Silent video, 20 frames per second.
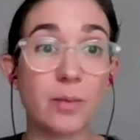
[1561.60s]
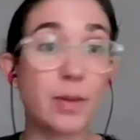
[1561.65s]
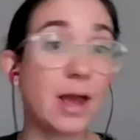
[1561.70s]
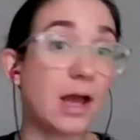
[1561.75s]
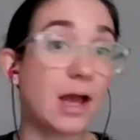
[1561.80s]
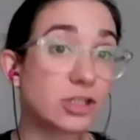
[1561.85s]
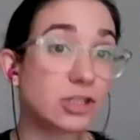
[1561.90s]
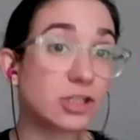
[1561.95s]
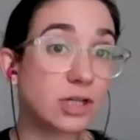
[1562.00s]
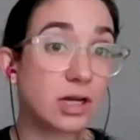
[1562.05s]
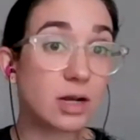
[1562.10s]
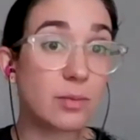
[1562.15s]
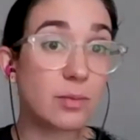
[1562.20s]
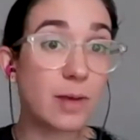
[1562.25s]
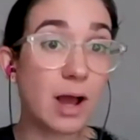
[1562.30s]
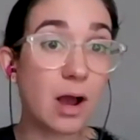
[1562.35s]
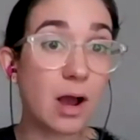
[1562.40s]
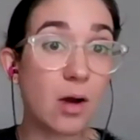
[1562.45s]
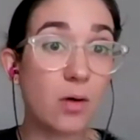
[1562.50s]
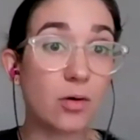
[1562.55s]
passionate
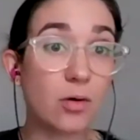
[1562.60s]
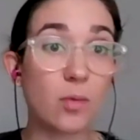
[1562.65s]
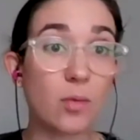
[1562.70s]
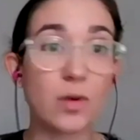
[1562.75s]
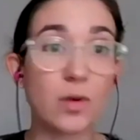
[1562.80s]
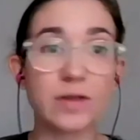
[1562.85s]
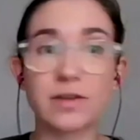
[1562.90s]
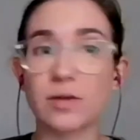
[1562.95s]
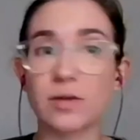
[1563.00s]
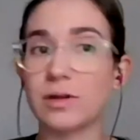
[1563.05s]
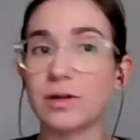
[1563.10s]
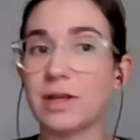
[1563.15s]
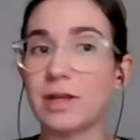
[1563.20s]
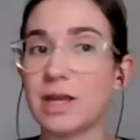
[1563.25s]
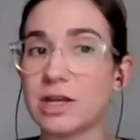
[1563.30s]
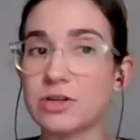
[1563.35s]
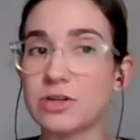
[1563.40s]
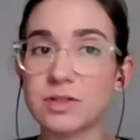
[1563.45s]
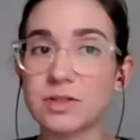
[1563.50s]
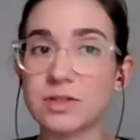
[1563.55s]
about or what they're really
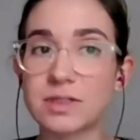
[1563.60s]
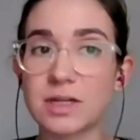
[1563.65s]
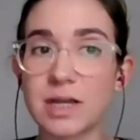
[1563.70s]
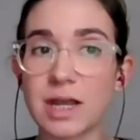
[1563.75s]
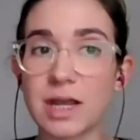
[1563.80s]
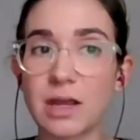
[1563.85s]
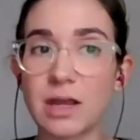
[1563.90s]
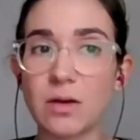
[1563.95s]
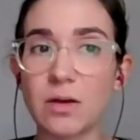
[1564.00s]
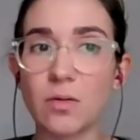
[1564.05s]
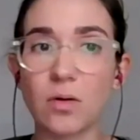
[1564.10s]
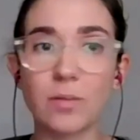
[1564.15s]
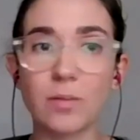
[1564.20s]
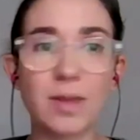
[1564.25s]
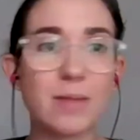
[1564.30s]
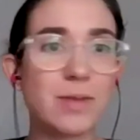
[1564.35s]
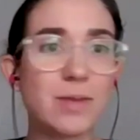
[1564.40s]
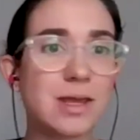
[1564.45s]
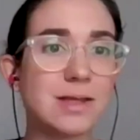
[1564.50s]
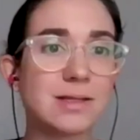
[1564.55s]
interested in, or
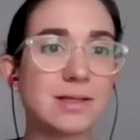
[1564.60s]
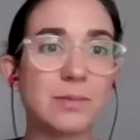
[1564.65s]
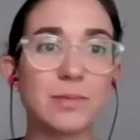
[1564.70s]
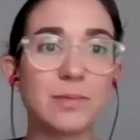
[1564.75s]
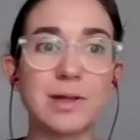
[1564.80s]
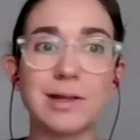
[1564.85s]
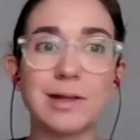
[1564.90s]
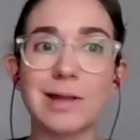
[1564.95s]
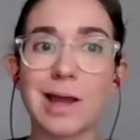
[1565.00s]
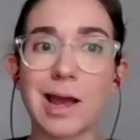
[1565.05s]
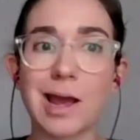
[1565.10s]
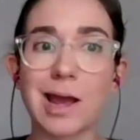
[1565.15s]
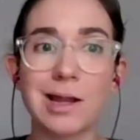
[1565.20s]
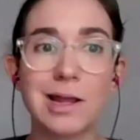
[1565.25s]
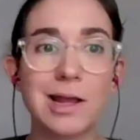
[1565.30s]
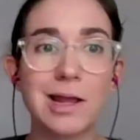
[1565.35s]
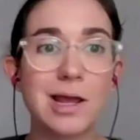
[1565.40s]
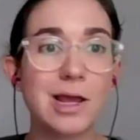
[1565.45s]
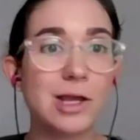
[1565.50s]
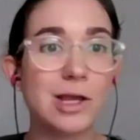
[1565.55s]
maybe something that
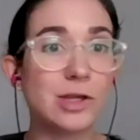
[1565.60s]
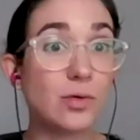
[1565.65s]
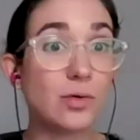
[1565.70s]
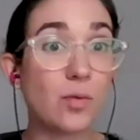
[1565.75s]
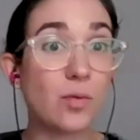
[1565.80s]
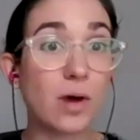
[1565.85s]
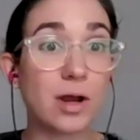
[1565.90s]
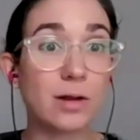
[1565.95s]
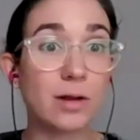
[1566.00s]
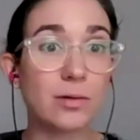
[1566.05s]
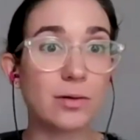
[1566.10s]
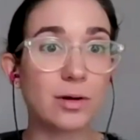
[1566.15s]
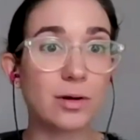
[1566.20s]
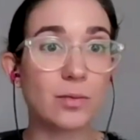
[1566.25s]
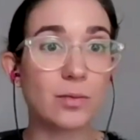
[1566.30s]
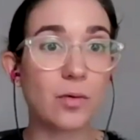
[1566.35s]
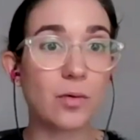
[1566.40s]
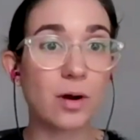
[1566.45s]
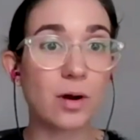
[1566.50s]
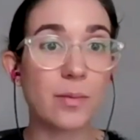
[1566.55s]
you want to learn
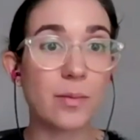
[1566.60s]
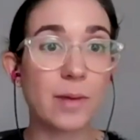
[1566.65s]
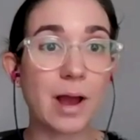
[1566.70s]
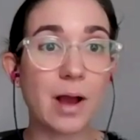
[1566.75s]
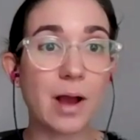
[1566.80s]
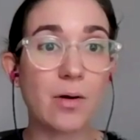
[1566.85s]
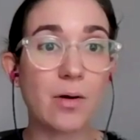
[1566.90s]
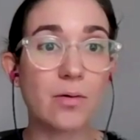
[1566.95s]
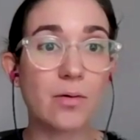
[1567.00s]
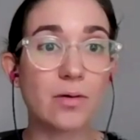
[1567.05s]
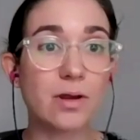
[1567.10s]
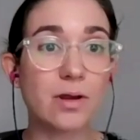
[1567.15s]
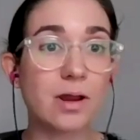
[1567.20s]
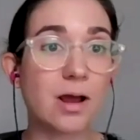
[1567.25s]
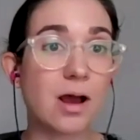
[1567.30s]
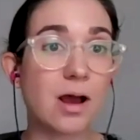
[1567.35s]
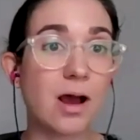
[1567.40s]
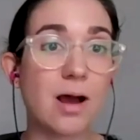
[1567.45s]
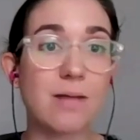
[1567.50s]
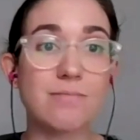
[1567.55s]
more about,
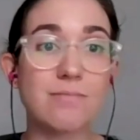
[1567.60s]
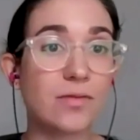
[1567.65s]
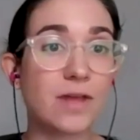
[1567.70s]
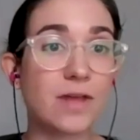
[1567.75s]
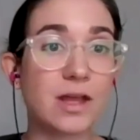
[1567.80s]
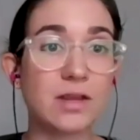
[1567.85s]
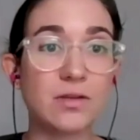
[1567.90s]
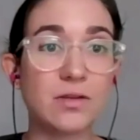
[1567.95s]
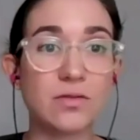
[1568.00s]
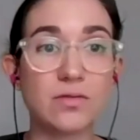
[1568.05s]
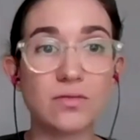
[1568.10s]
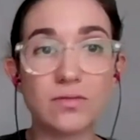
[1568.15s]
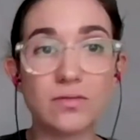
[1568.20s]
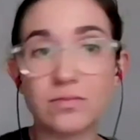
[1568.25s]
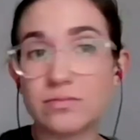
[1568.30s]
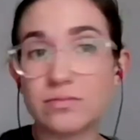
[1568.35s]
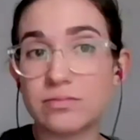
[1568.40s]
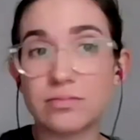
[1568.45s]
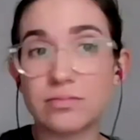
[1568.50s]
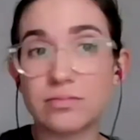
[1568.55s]
that you
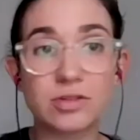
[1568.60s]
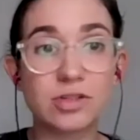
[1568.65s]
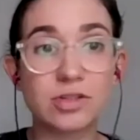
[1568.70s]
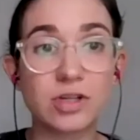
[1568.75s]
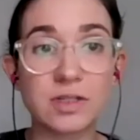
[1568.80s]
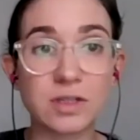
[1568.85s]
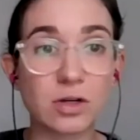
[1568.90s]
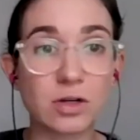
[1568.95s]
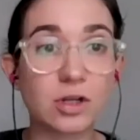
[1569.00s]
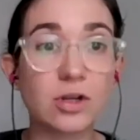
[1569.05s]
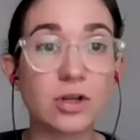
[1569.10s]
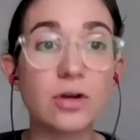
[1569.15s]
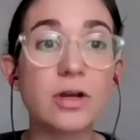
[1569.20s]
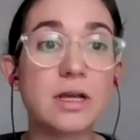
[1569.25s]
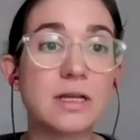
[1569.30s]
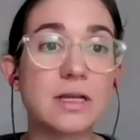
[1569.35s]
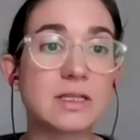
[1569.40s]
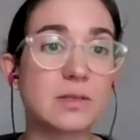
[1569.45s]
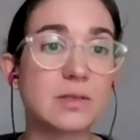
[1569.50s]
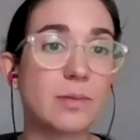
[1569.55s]
just are
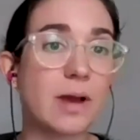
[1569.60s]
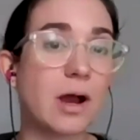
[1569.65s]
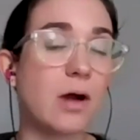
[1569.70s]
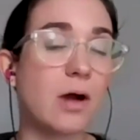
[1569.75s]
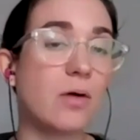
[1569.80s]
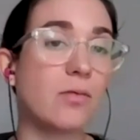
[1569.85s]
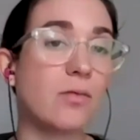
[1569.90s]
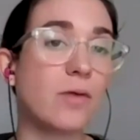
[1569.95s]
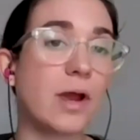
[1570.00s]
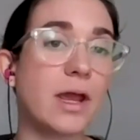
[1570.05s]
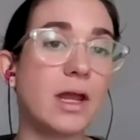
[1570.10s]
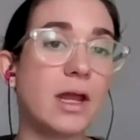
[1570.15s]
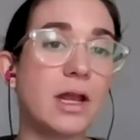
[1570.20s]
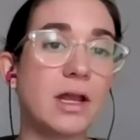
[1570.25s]
curious about, right?